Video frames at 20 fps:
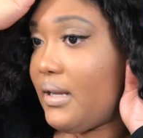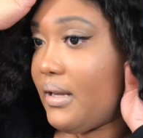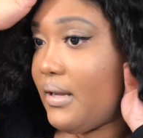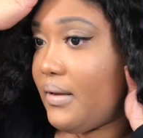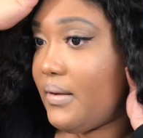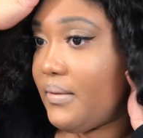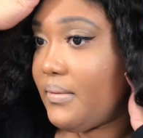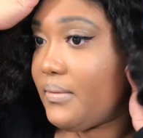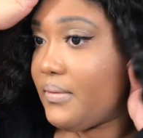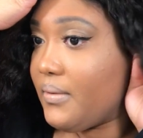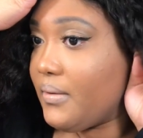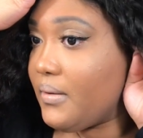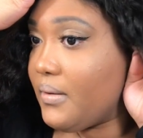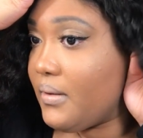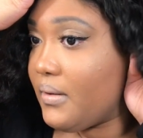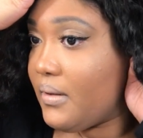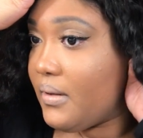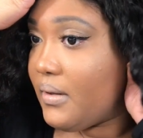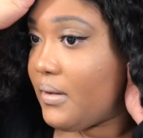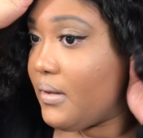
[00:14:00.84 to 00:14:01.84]
down.
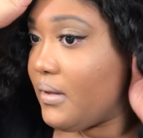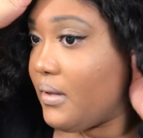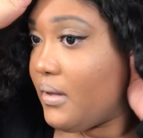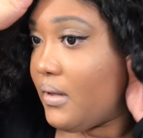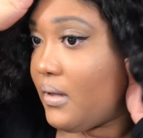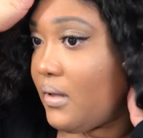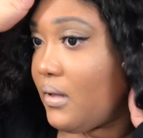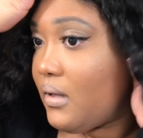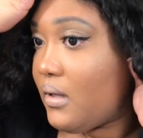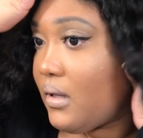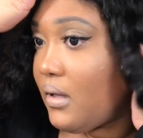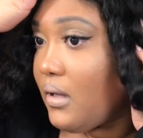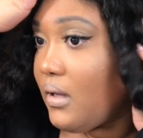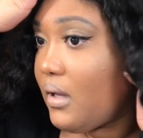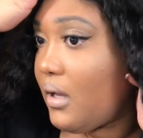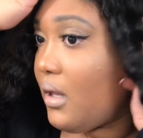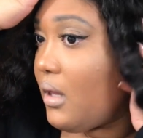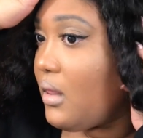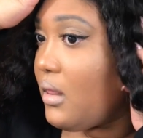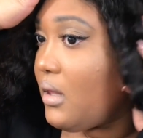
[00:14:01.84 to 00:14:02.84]

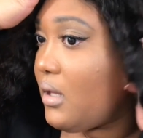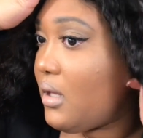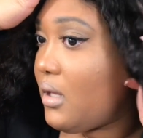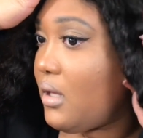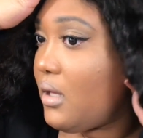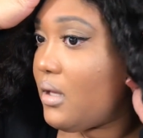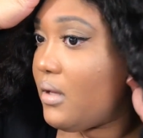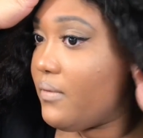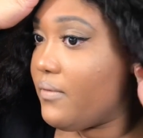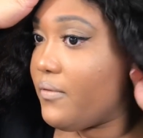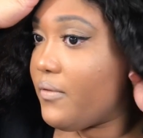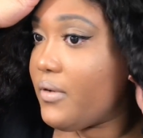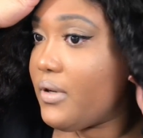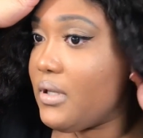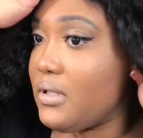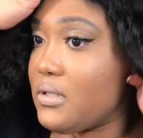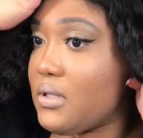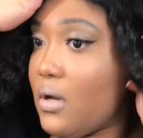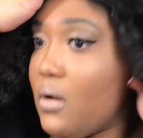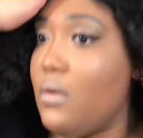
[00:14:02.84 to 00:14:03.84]
And the
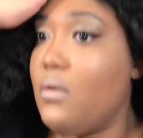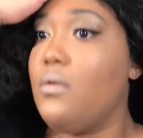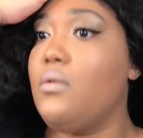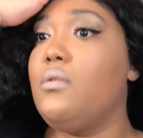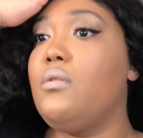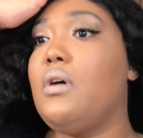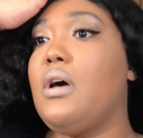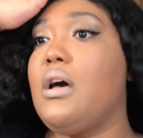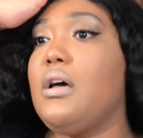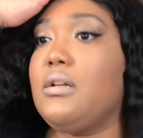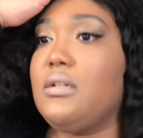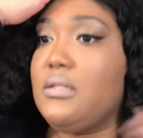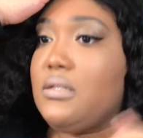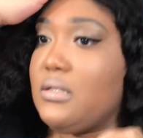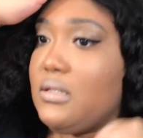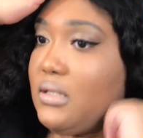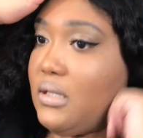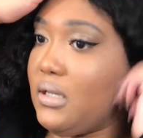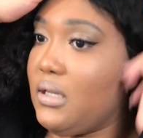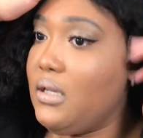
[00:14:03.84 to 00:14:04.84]
freeze hold
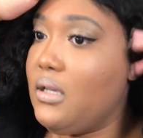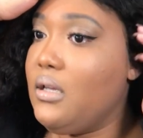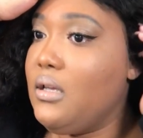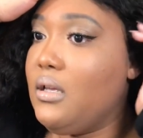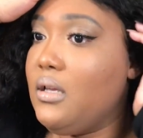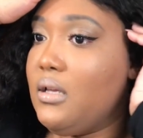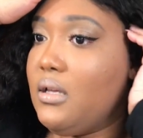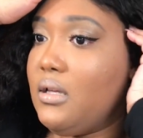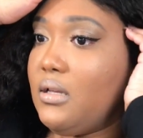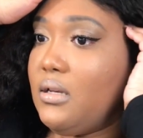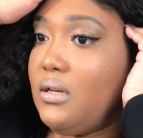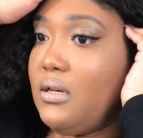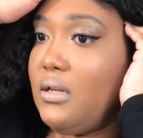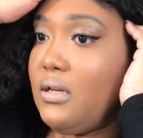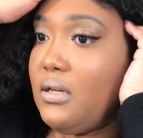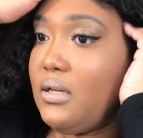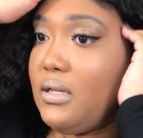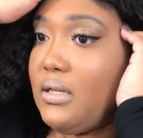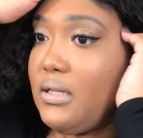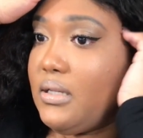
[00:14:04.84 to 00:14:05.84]
honestly
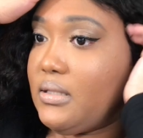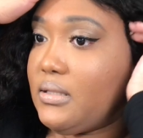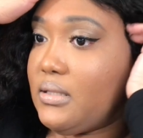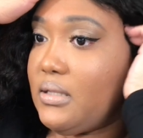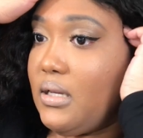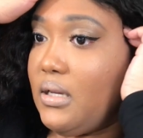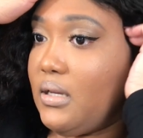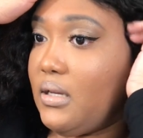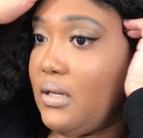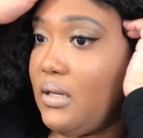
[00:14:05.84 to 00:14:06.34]
does